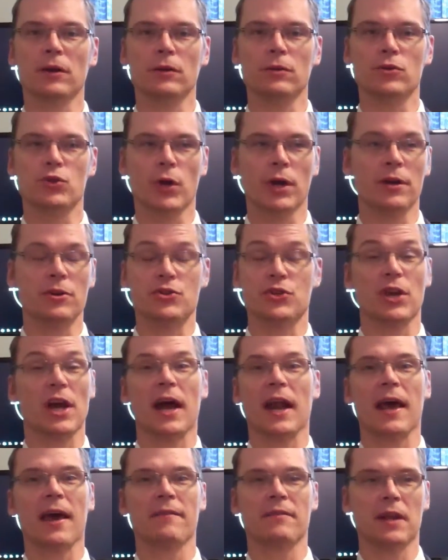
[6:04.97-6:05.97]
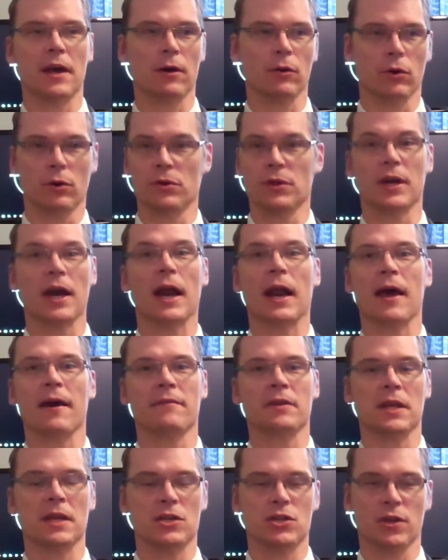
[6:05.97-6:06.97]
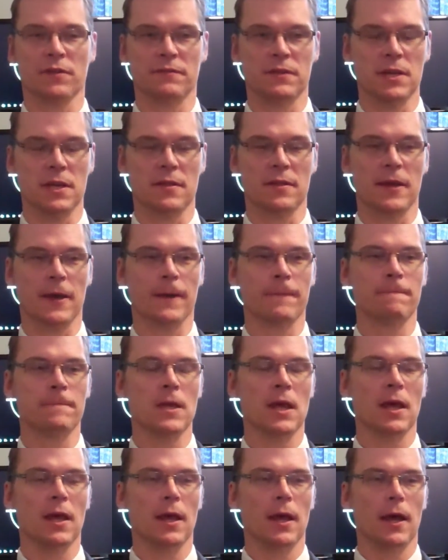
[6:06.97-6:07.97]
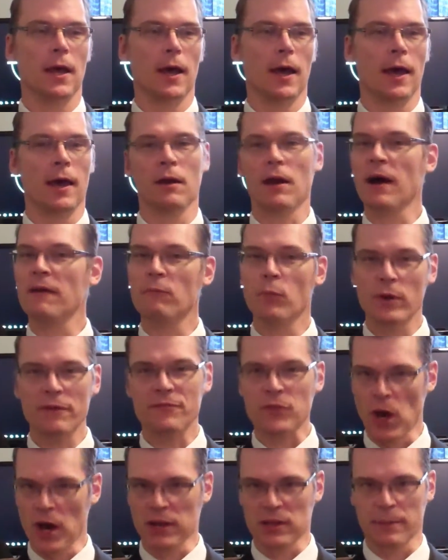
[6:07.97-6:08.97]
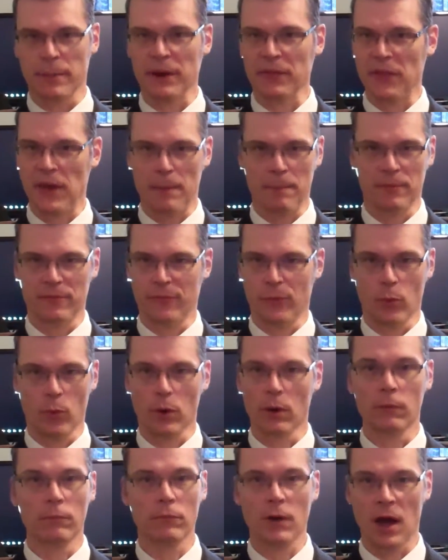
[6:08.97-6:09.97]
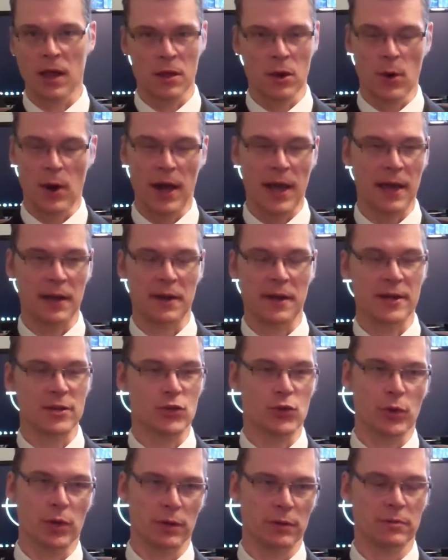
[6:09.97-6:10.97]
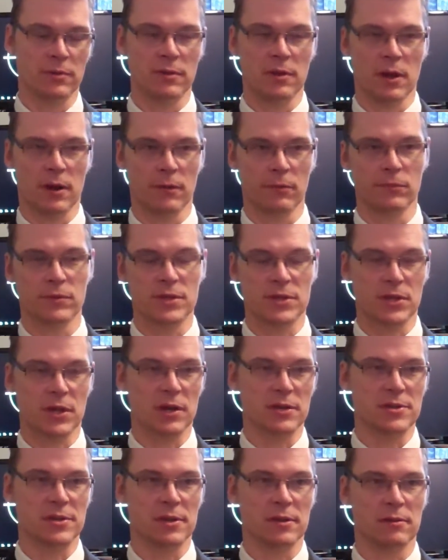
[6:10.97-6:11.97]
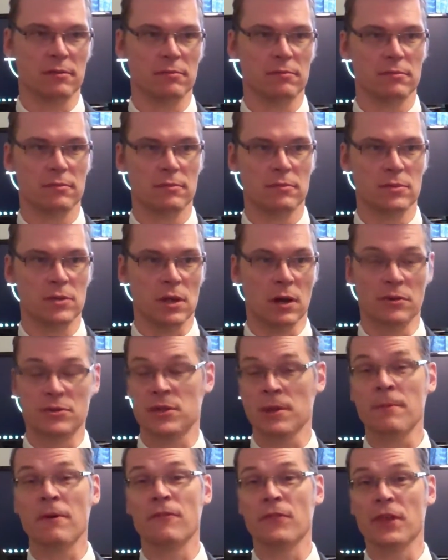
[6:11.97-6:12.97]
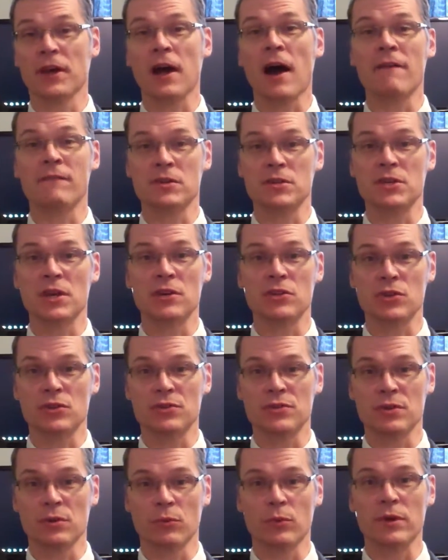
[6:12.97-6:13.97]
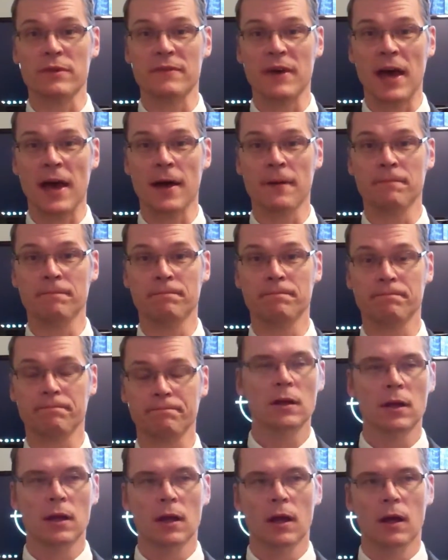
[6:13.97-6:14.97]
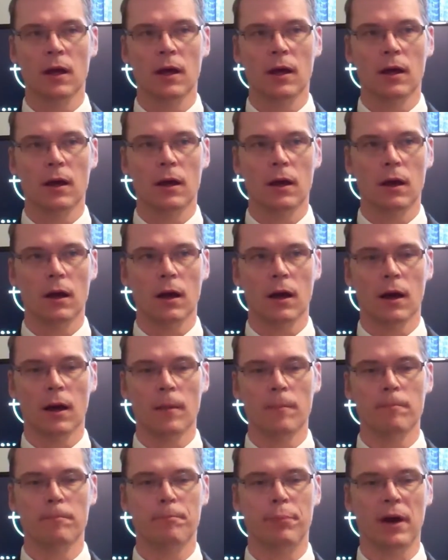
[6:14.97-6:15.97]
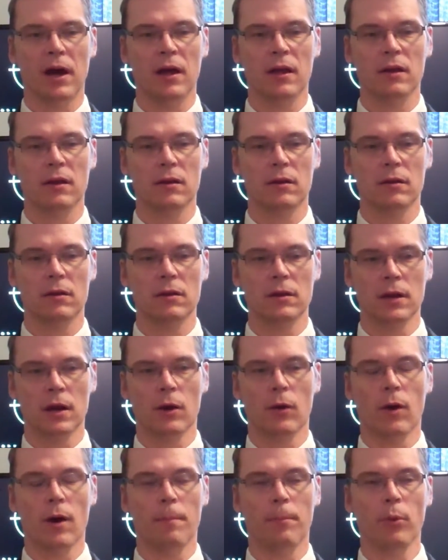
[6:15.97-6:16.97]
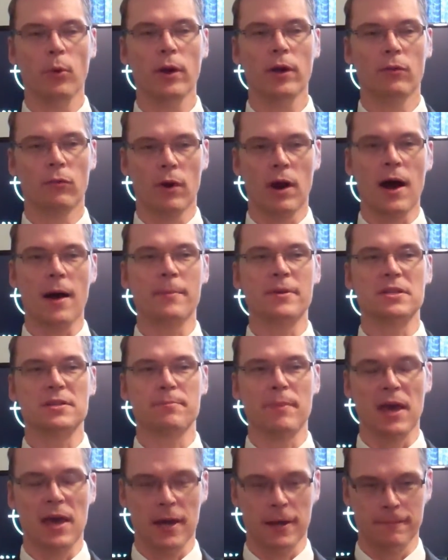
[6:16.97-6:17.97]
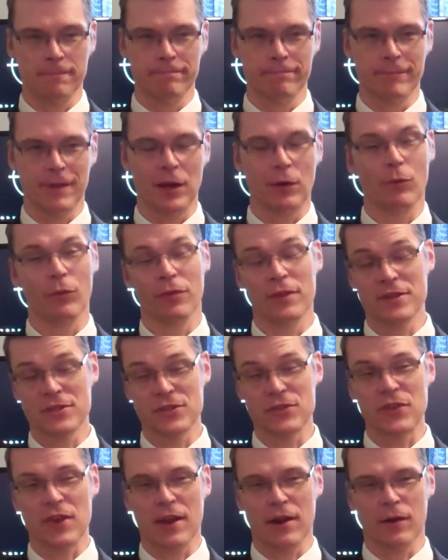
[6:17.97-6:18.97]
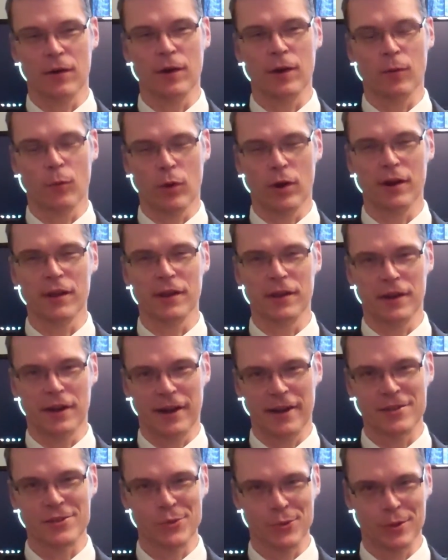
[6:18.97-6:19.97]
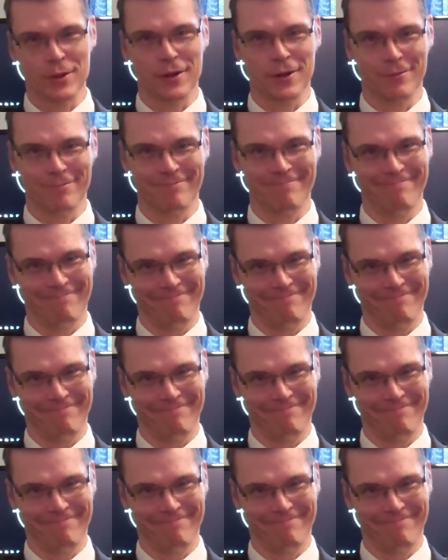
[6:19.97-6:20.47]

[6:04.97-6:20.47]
new traders, you got to have an algo, you got to have an HFT thing, and we've talked about that before. I had an entry, discussing, some of the conversations that we've had. But a point Rob has made, and this is the area where he and I sort of,